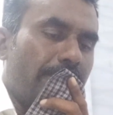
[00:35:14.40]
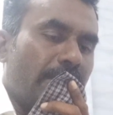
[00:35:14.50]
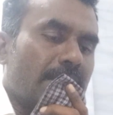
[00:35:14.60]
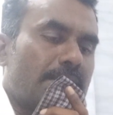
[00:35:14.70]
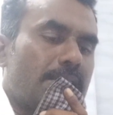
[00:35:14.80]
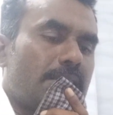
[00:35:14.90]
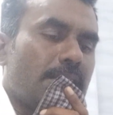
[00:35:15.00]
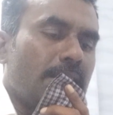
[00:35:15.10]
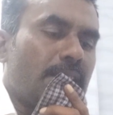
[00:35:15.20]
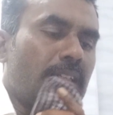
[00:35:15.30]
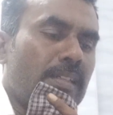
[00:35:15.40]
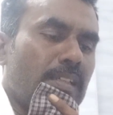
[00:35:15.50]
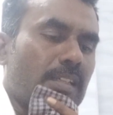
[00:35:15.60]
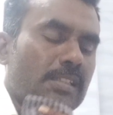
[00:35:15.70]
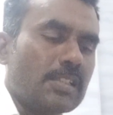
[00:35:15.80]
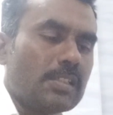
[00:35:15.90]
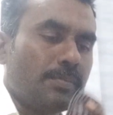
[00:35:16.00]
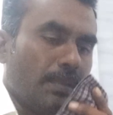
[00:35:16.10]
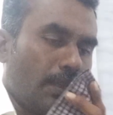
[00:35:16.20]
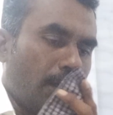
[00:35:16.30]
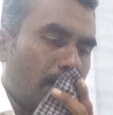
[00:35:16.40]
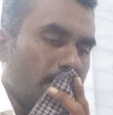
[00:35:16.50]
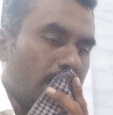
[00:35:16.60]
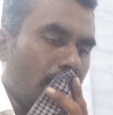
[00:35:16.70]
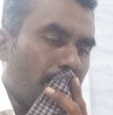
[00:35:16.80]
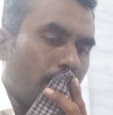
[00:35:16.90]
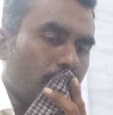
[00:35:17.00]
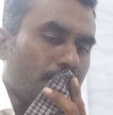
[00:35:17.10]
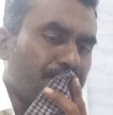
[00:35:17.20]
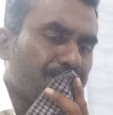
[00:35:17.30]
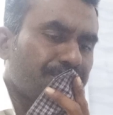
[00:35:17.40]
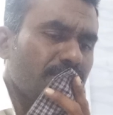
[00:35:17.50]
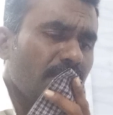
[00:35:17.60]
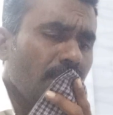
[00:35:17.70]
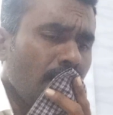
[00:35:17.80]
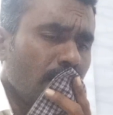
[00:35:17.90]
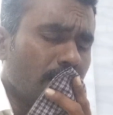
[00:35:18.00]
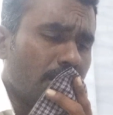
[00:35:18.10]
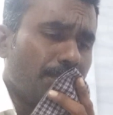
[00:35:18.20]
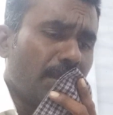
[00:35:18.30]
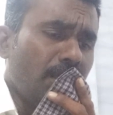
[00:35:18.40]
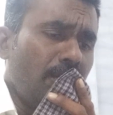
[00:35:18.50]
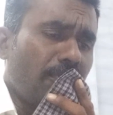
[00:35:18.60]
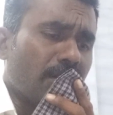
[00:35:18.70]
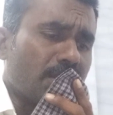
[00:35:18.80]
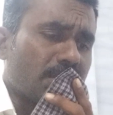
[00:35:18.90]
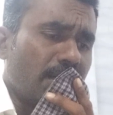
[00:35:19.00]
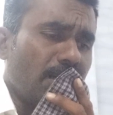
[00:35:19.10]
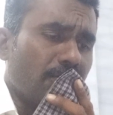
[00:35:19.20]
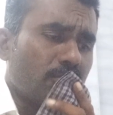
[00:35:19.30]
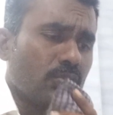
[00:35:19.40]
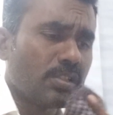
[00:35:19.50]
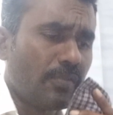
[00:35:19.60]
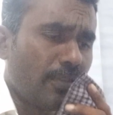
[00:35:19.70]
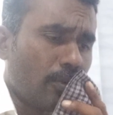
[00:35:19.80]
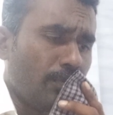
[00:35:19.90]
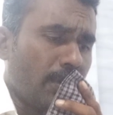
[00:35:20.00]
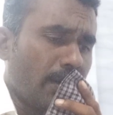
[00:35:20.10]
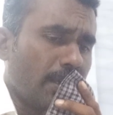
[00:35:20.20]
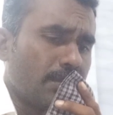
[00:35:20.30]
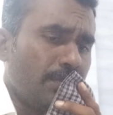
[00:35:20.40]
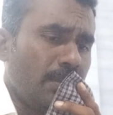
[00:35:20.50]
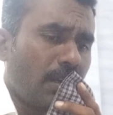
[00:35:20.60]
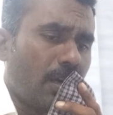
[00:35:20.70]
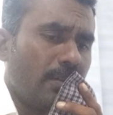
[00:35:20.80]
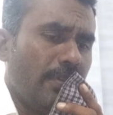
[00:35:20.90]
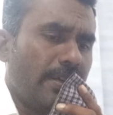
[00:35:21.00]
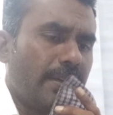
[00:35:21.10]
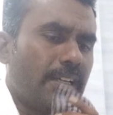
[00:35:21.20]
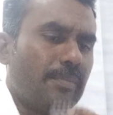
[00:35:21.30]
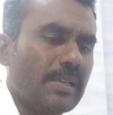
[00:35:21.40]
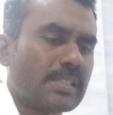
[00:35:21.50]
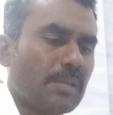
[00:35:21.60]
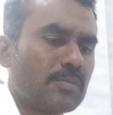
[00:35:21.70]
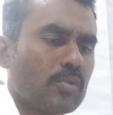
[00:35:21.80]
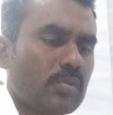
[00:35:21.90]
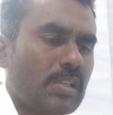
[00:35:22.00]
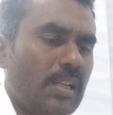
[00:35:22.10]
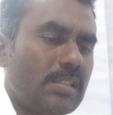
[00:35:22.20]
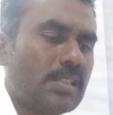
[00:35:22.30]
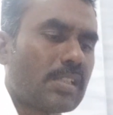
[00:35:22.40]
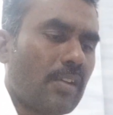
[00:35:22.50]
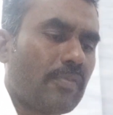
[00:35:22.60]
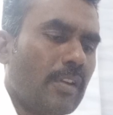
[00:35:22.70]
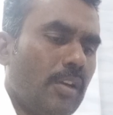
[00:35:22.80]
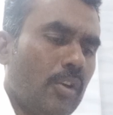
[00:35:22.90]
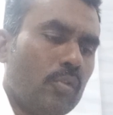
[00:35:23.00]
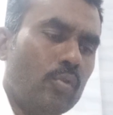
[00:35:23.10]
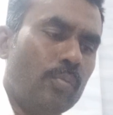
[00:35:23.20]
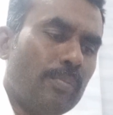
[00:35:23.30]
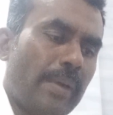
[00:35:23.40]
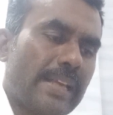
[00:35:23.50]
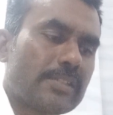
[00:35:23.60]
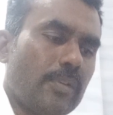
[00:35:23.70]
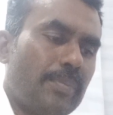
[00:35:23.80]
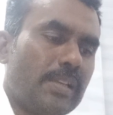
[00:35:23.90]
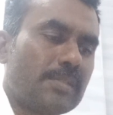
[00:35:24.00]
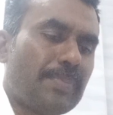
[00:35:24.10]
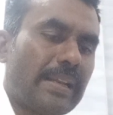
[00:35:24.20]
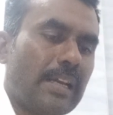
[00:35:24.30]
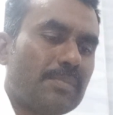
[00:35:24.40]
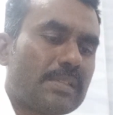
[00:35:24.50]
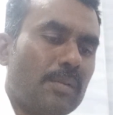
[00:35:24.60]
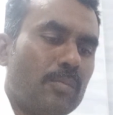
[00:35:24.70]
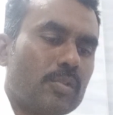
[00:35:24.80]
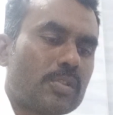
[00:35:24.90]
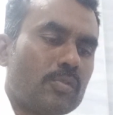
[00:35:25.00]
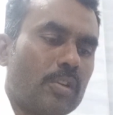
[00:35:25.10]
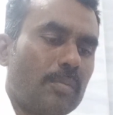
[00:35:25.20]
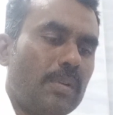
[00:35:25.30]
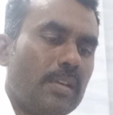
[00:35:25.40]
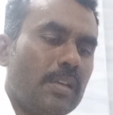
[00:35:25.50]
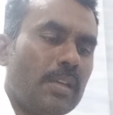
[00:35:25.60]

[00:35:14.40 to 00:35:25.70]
Verstegen research methodological approach. This method for the study of social phenomena has been advocated by some sociologists, of whom Max Weber is perhaps the most notable.